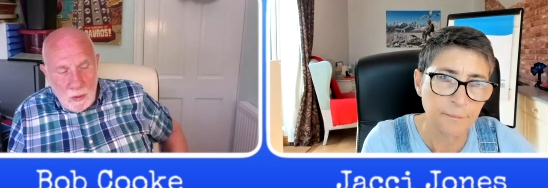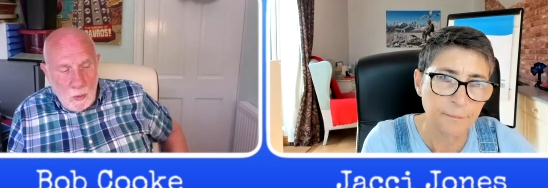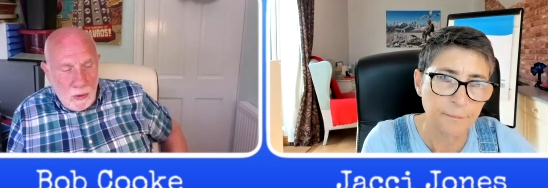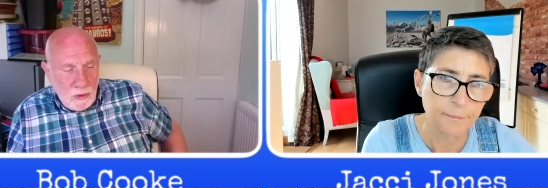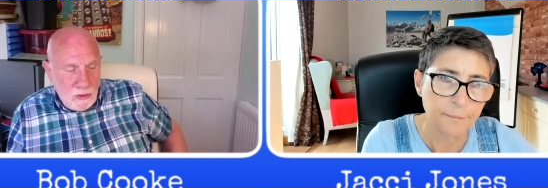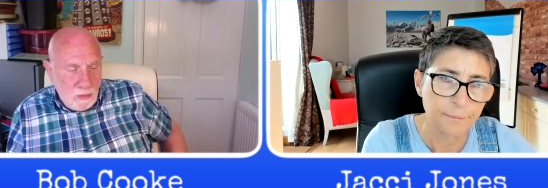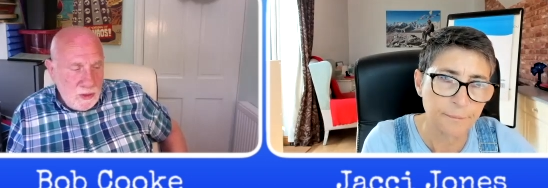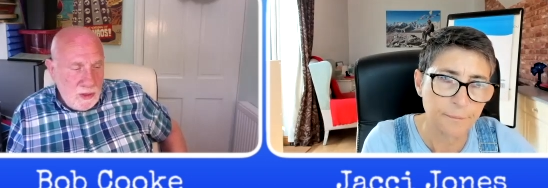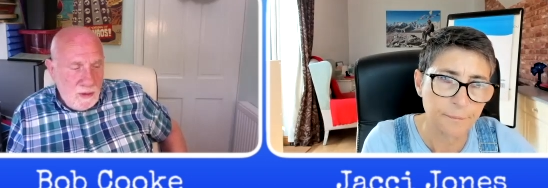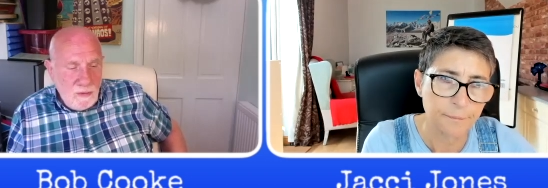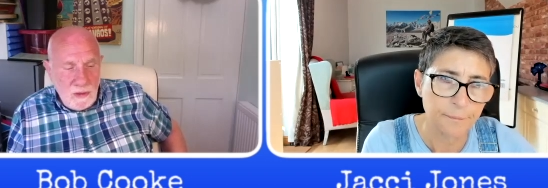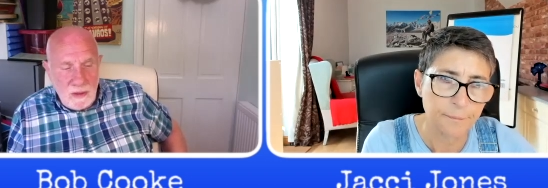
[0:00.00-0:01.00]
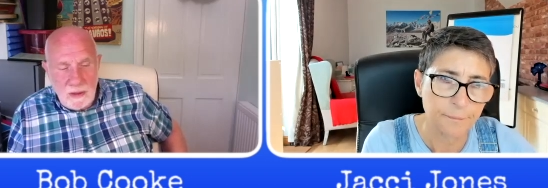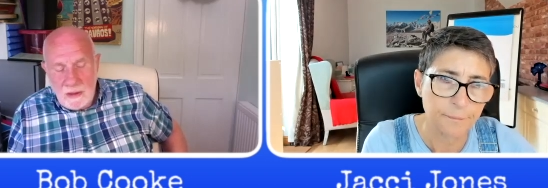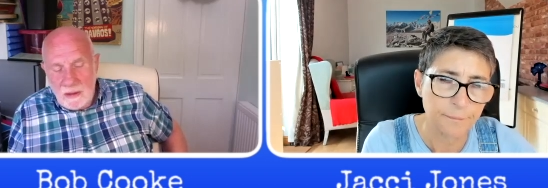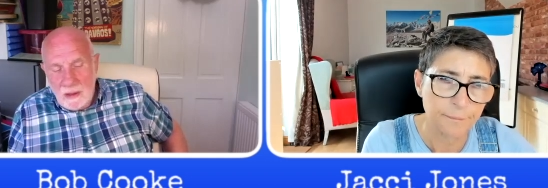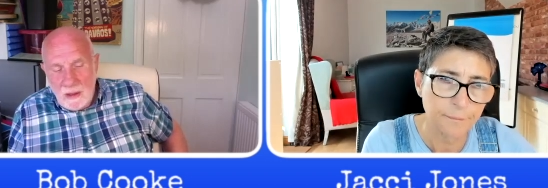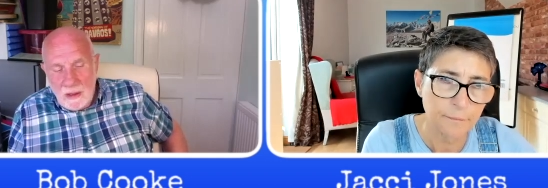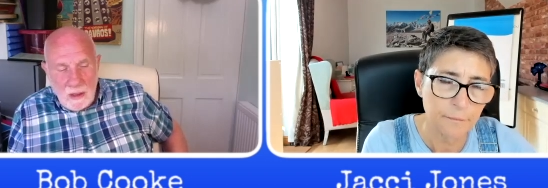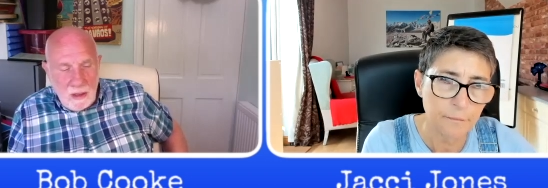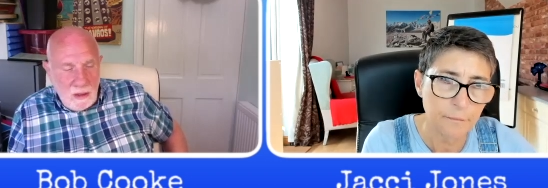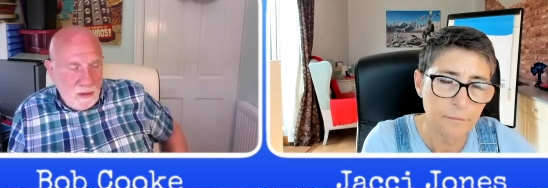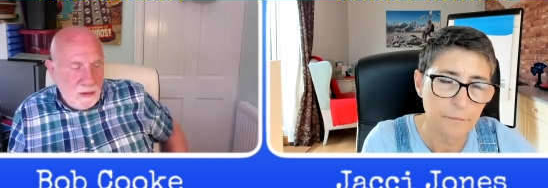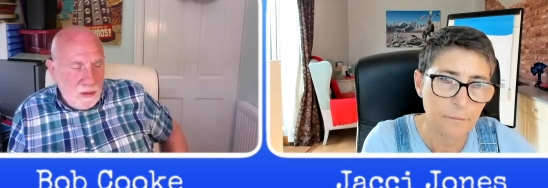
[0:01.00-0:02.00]
Speaker 1: quantum shift and you
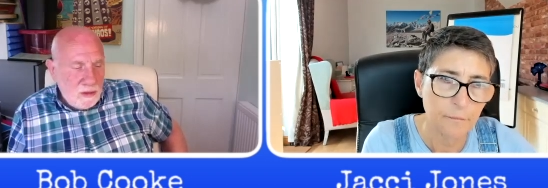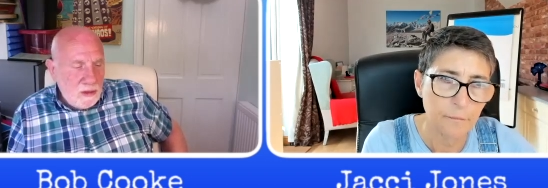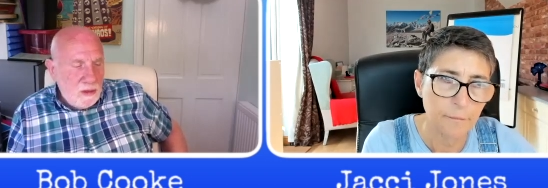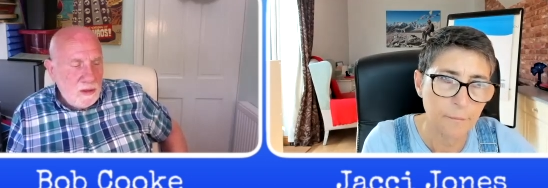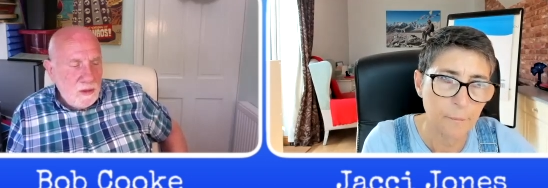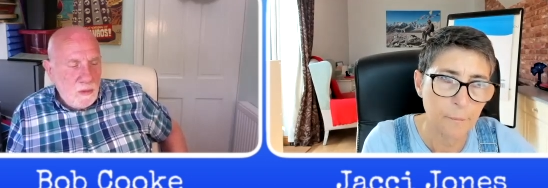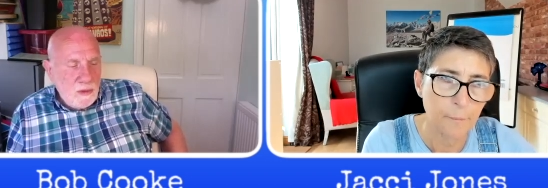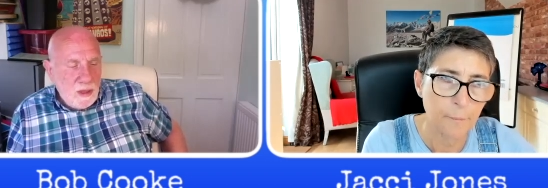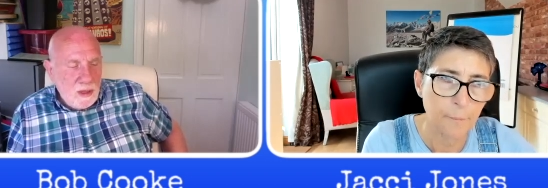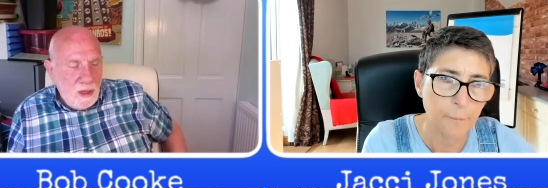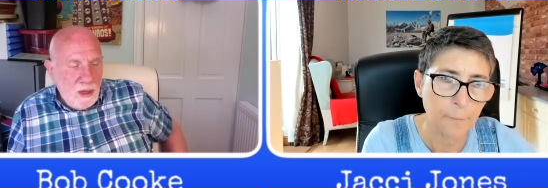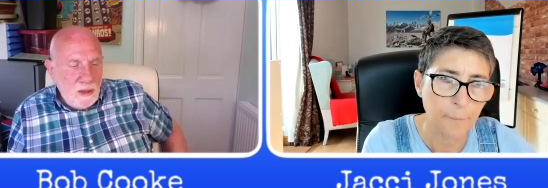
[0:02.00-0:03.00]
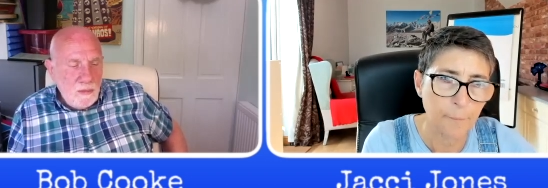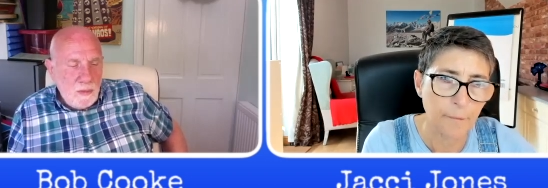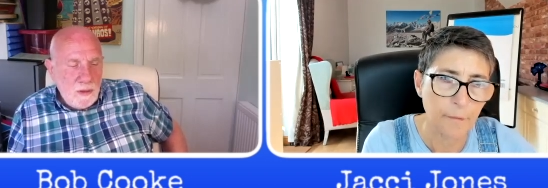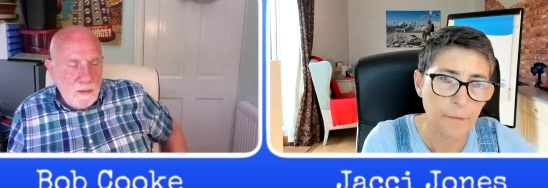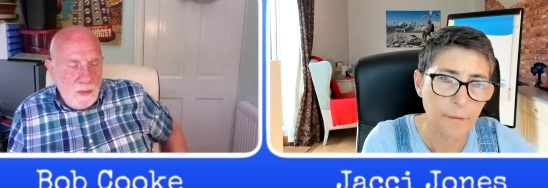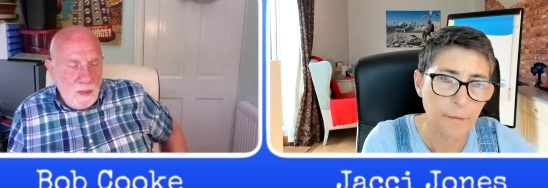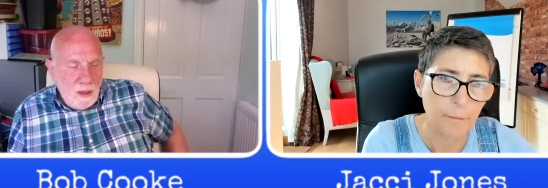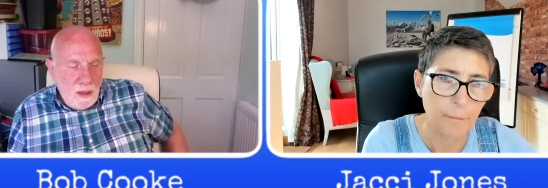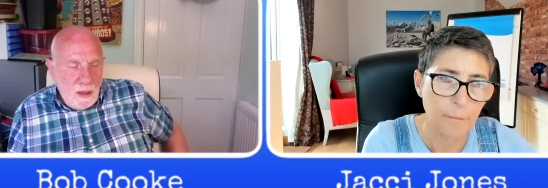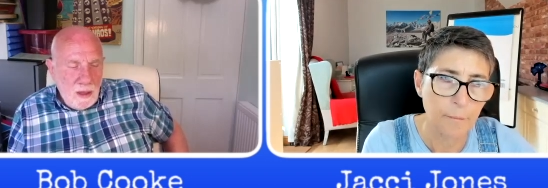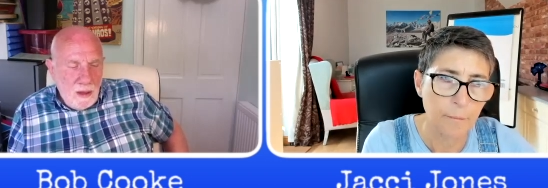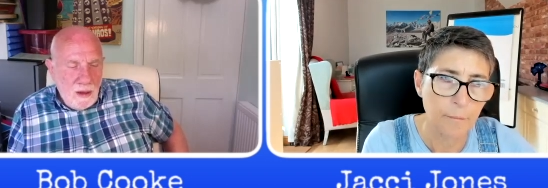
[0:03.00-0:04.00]
you can discuss it with your client. But
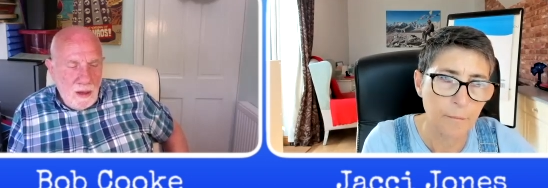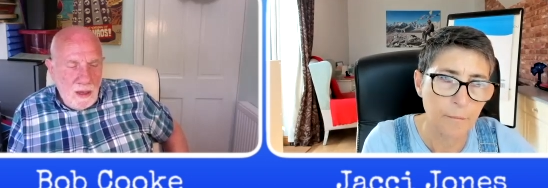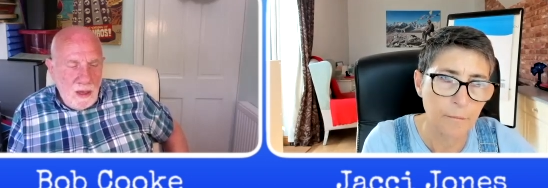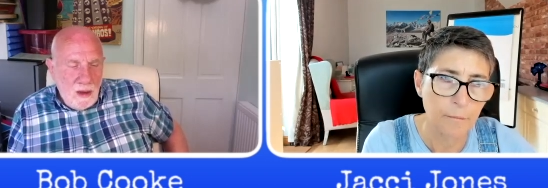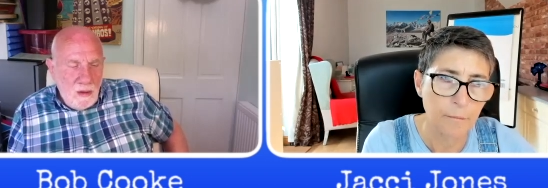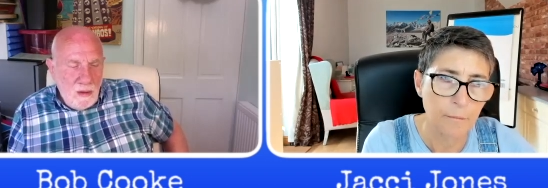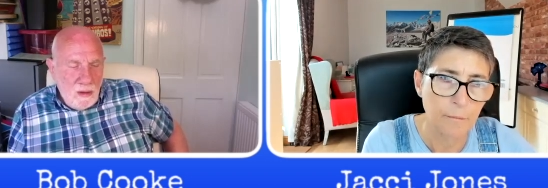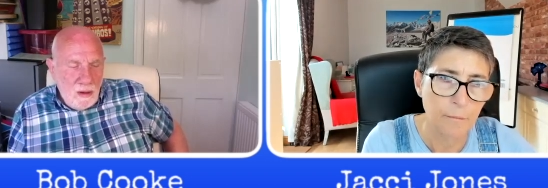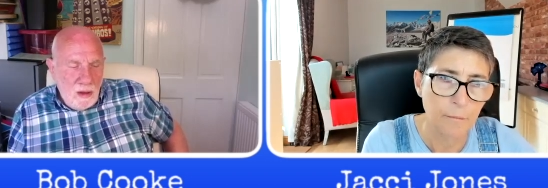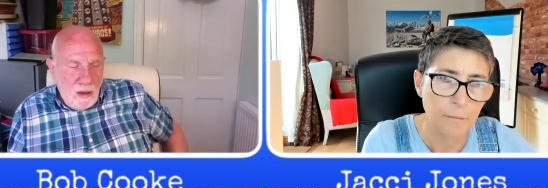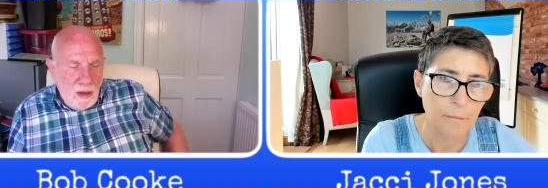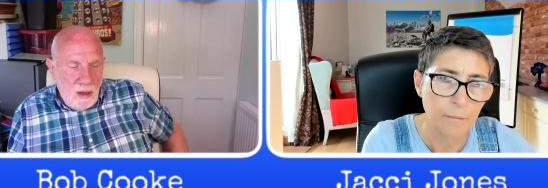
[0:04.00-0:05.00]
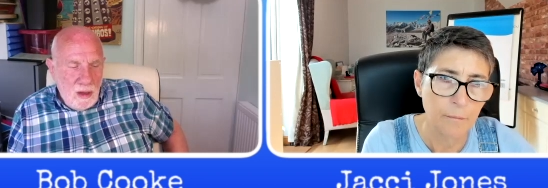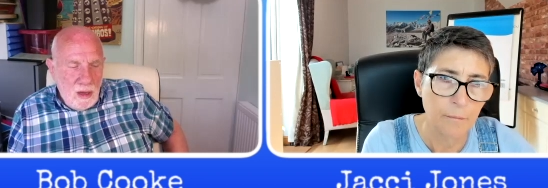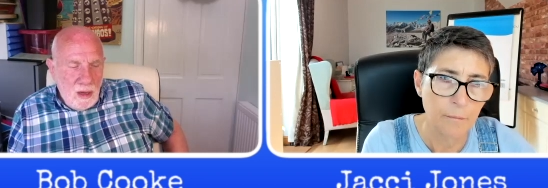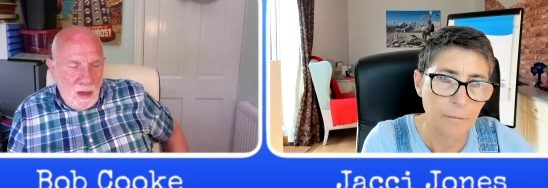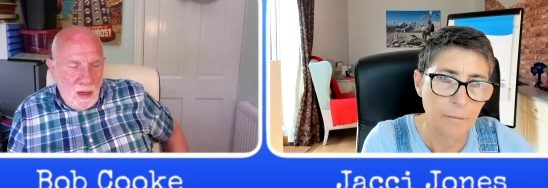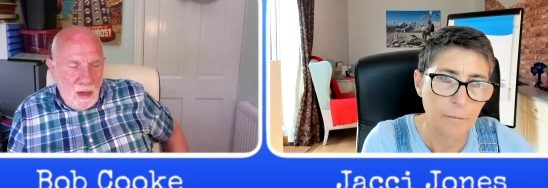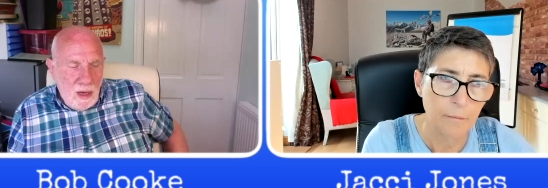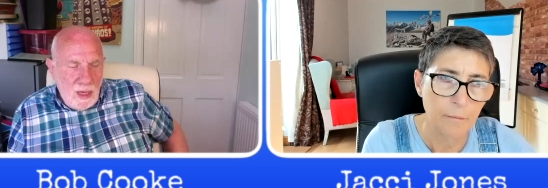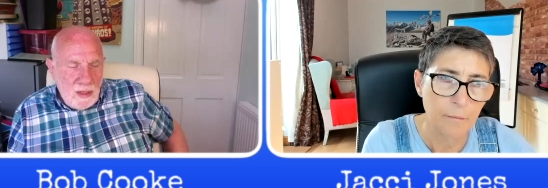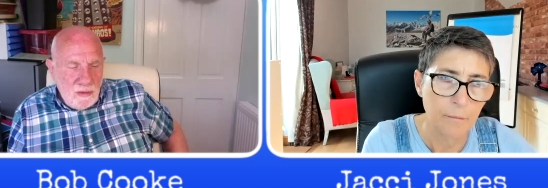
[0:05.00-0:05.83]
you know, it's